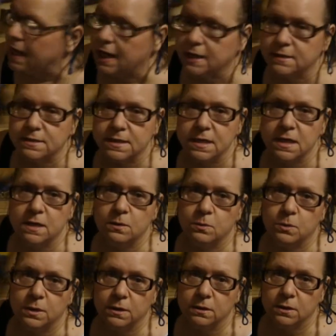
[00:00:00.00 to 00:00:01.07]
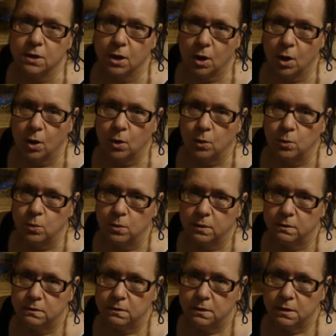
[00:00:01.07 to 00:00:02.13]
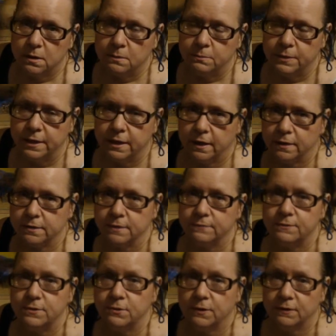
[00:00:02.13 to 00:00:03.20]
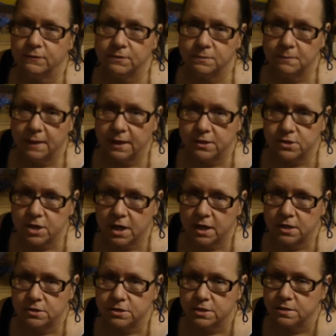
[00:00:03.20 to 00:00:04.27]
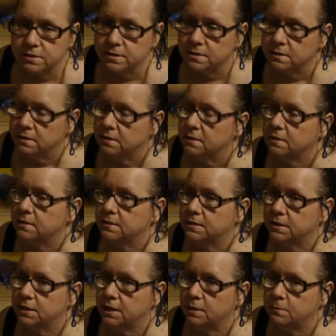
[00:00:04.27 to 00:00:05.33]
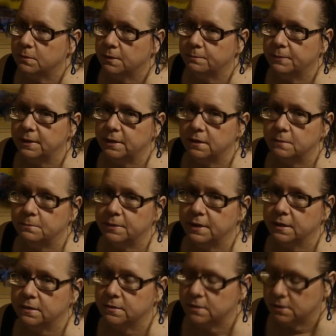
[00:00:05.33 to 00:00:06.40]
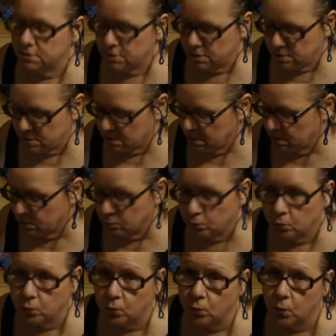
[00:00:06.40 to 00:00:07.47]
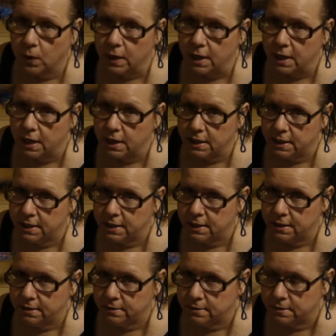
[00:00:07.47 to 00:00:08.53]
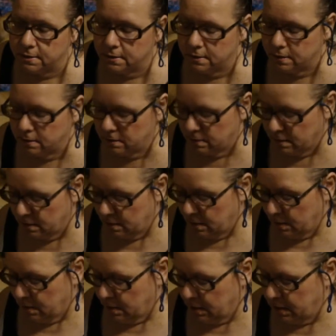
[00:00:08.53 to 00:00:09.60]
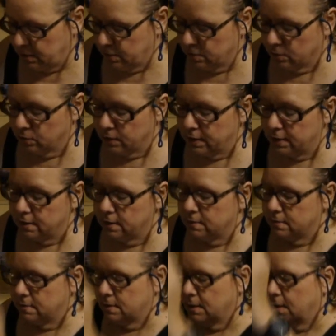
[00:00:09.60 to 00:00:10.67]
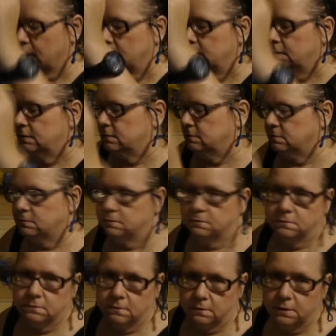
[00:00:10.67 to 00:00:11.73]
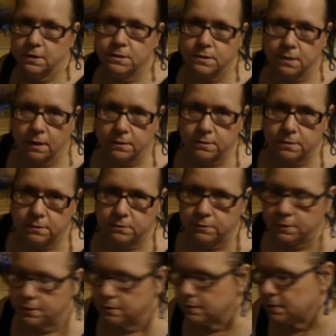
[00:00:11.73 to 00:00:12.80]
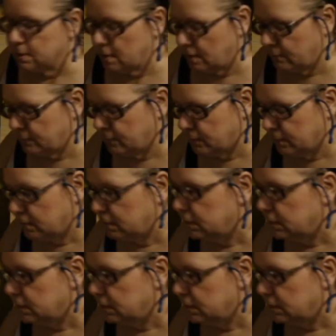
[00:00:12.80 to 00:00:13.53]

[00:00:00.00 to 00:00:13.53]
as it will go. Because if you have to make changes, seam ripping the big stitches is way easier. And you don't get as disgusted with yourself.